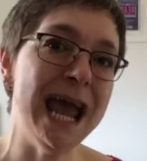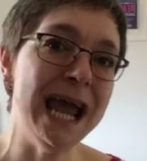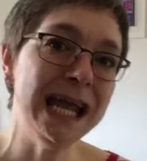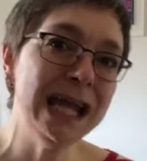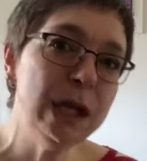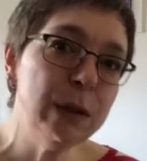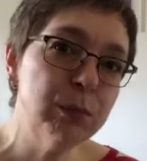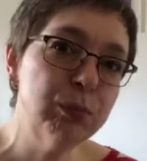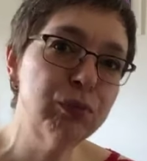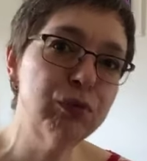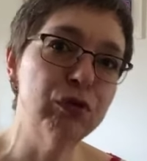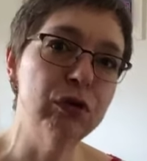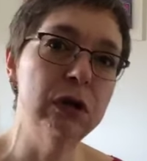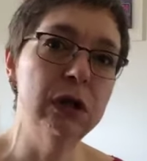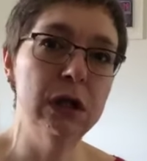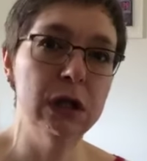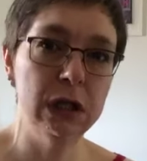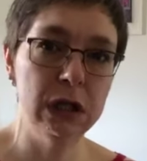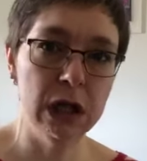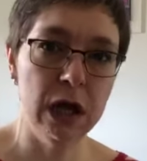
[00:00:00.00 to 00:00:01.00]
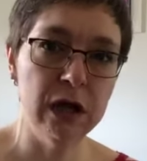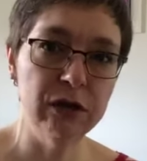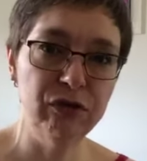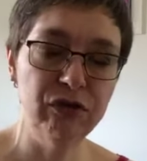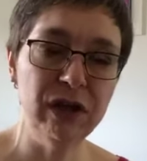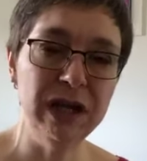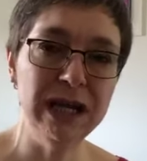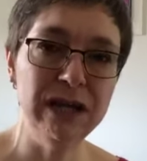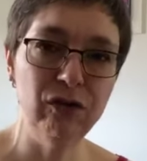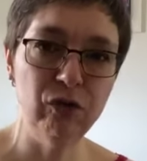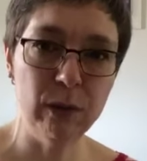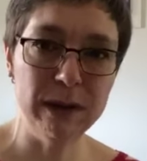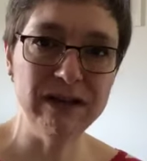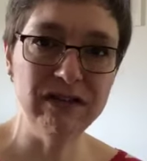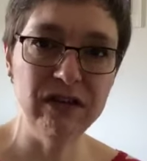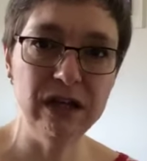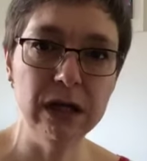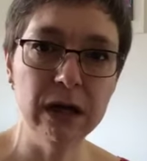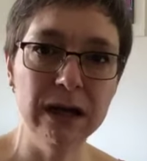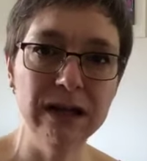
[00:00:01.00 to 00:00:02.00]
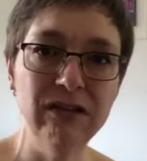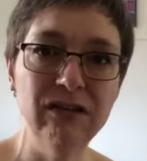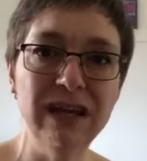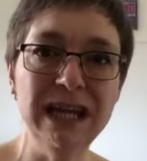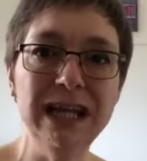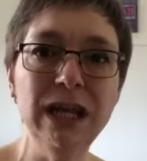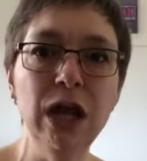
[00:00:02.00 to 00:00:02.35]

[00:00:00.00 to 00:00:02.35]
April last year, 2019.